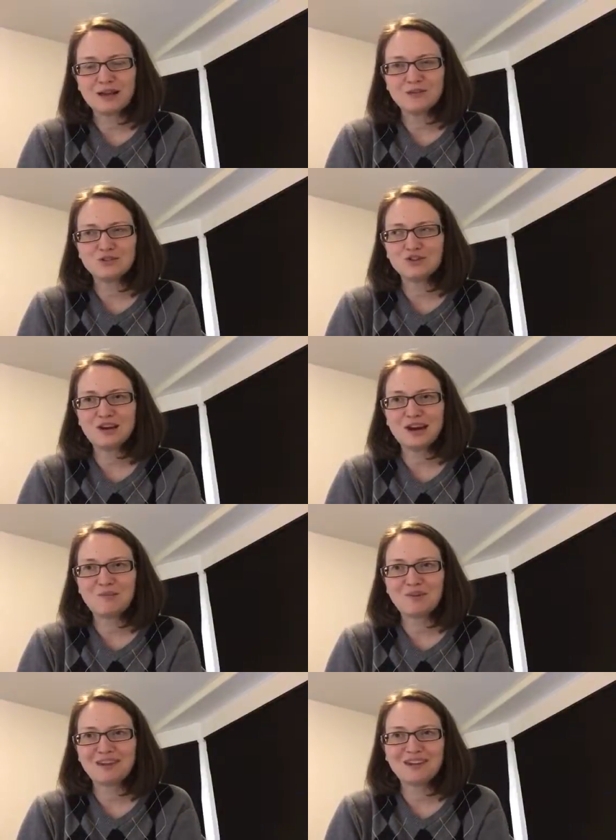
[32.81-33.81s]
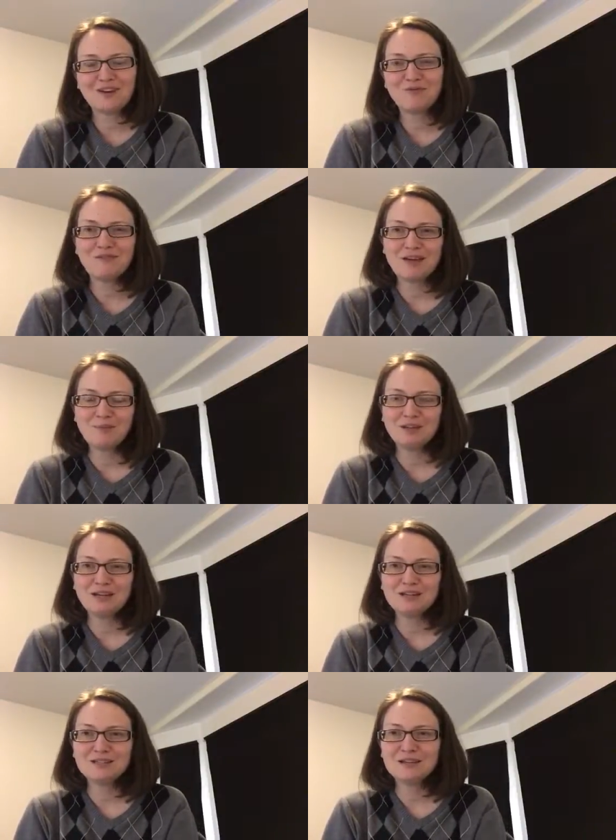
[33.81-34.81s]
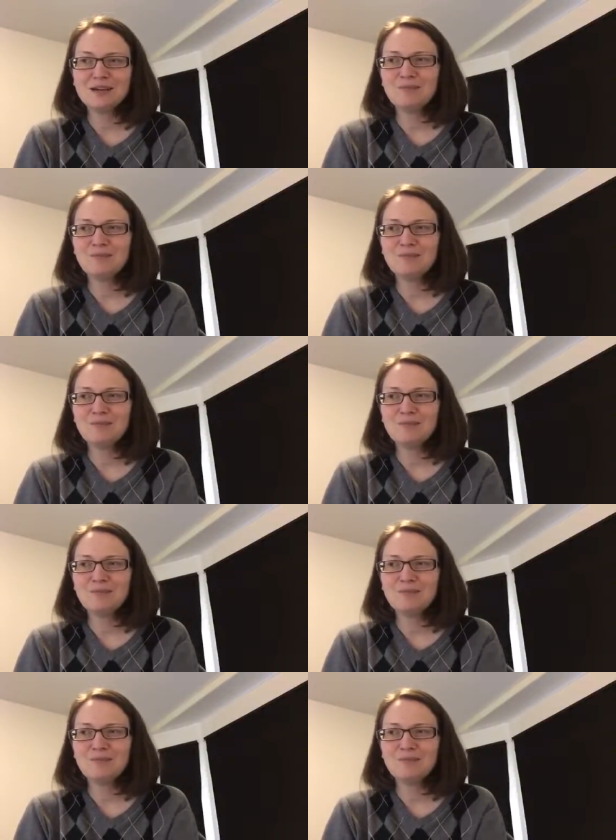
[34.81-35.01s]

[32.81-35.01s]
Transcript: my house dirty any more than I care if my family does.